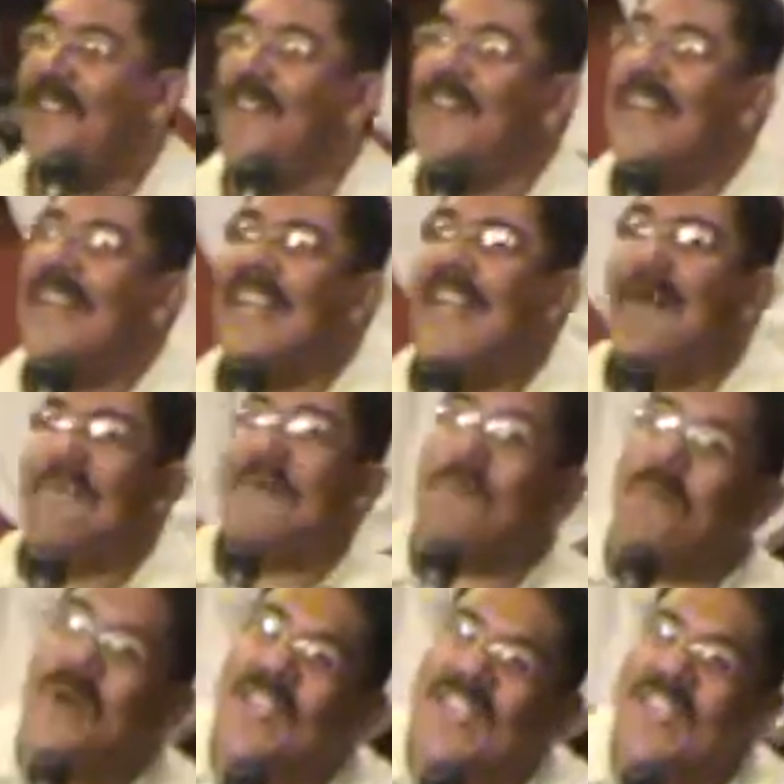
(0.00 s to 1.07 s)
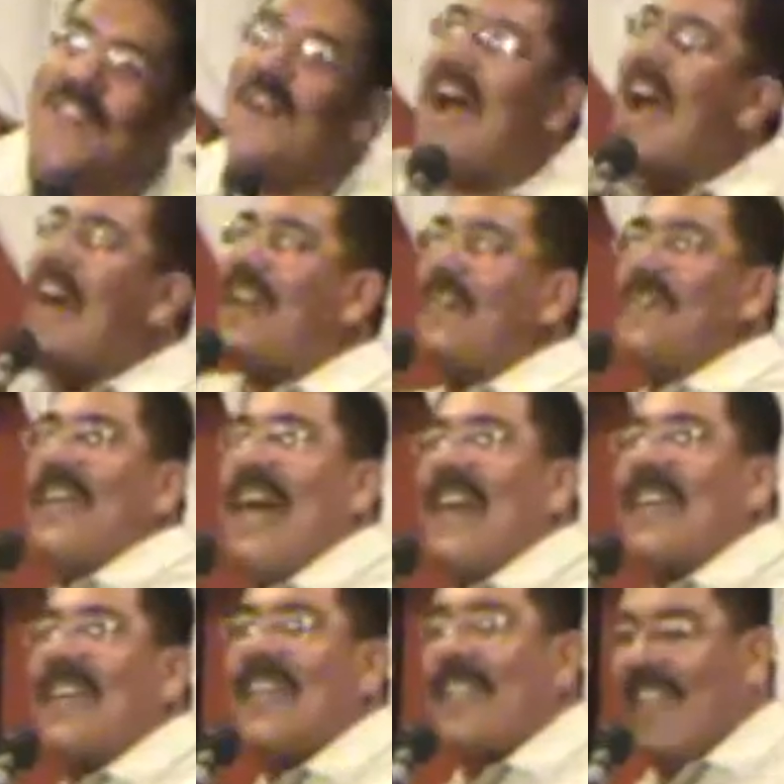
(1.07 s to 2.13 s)
you. Let me bring you out of
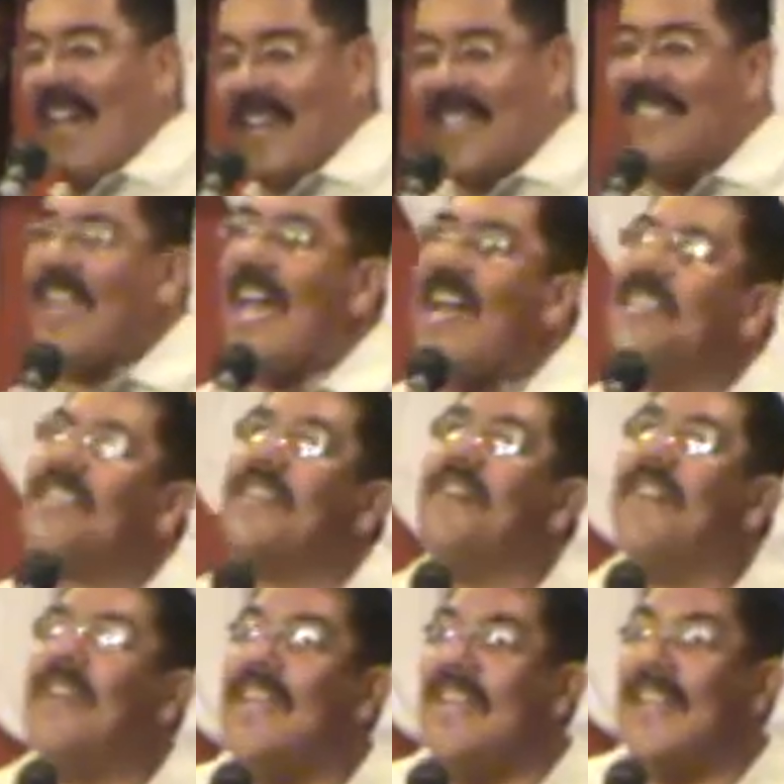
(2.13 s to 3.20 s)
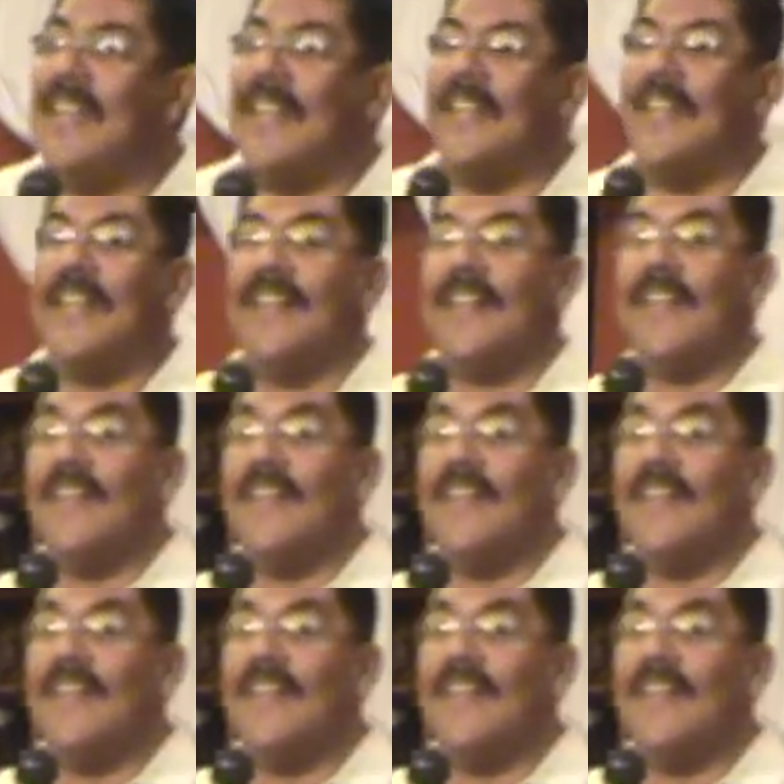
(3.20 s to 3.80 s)
that, that death you're in.